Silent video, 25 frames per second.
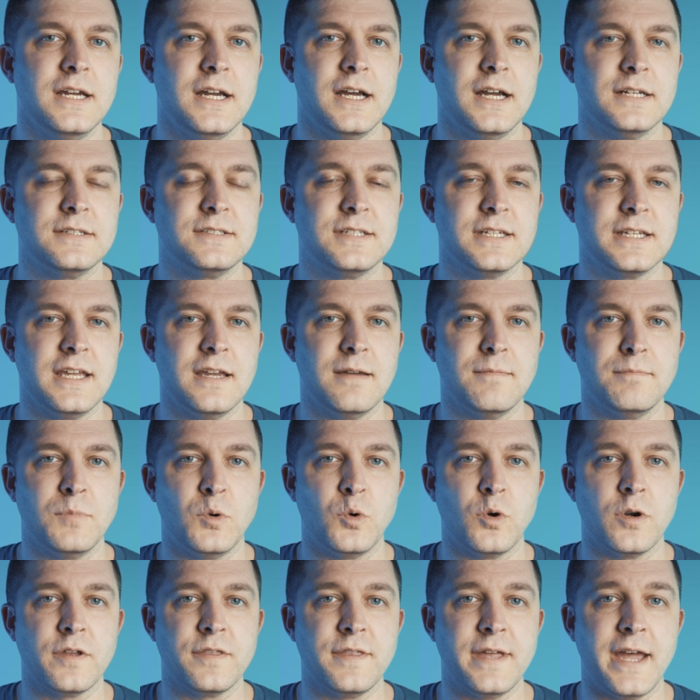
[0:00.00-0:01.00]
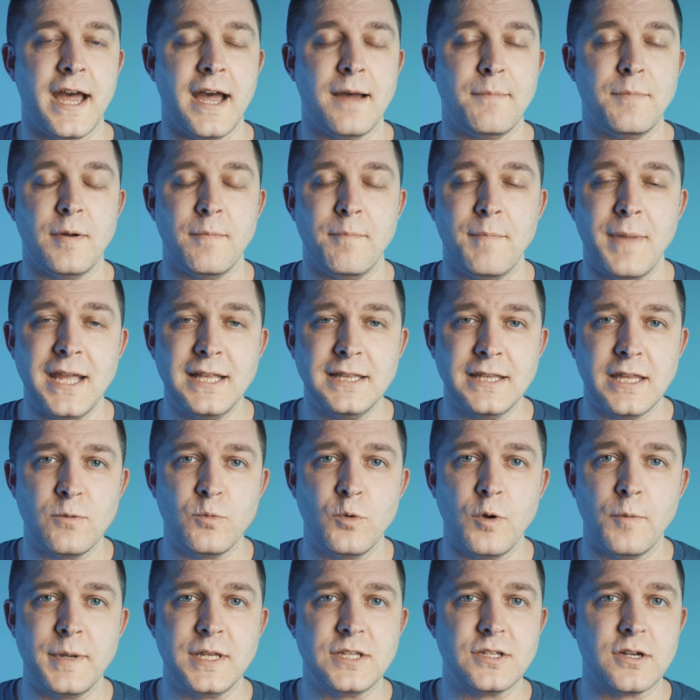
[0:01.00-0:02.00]
to get more of that. But mainly
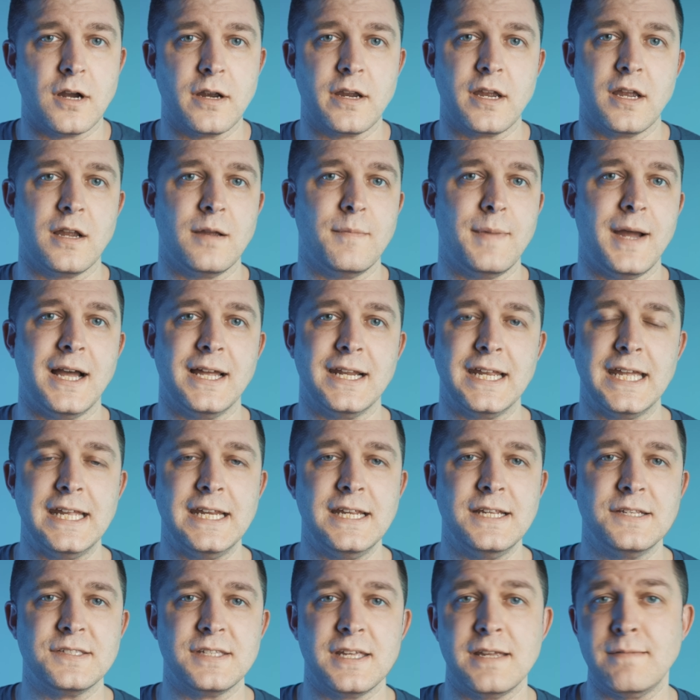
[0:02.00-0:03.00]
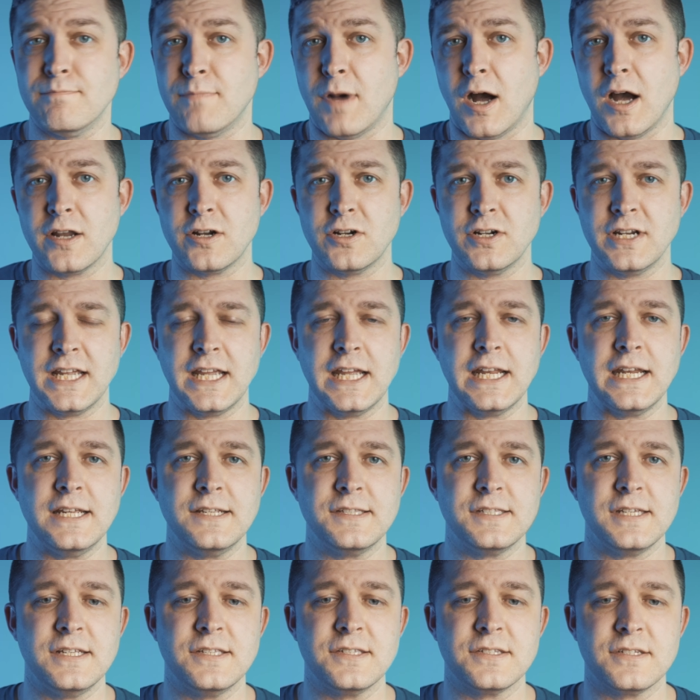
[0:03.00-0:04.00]
we'll be talking about EDC, modern
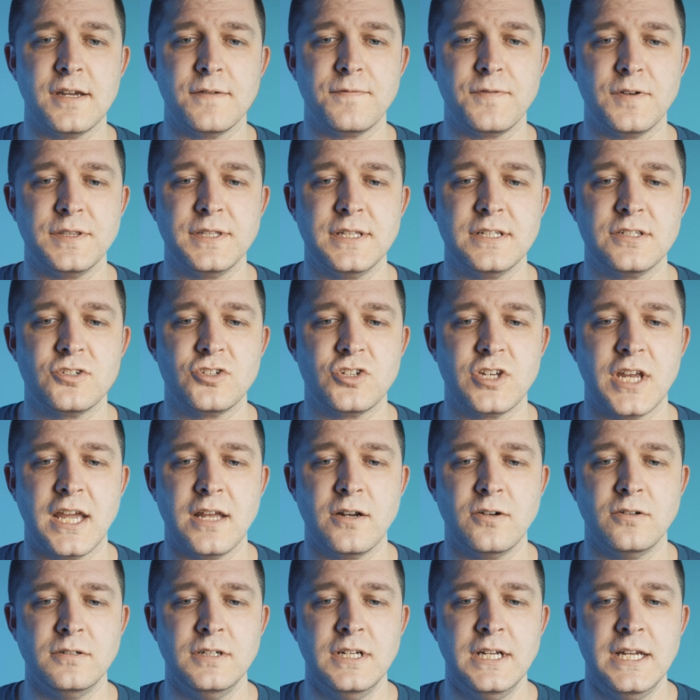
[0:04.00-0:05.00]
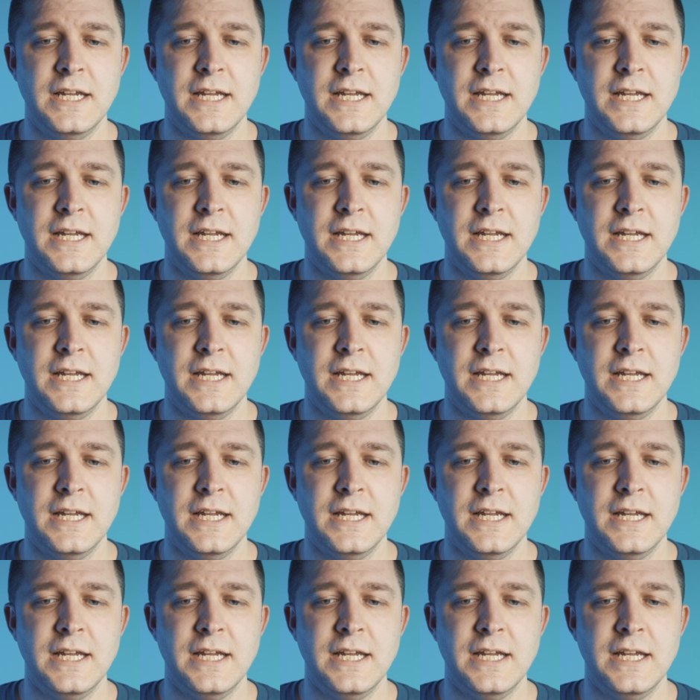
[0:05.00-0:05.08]
EDC stuff on this channel,